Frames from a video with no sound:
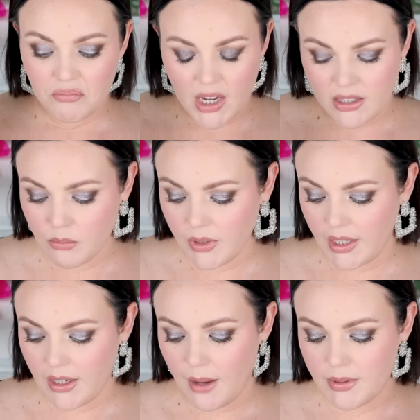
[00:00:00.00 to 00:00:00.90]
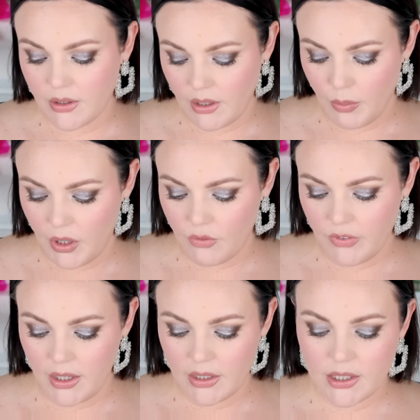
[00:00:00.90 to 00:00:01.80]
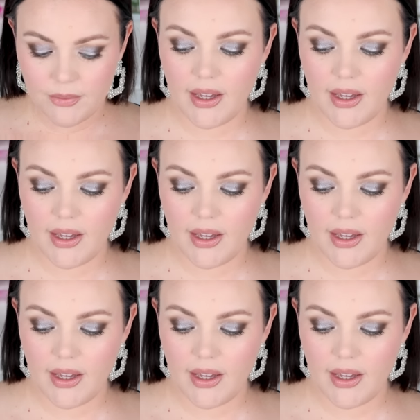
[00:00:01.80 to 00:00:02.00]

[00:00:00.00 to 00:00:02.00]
Doesn't bleed, absolutely perfect.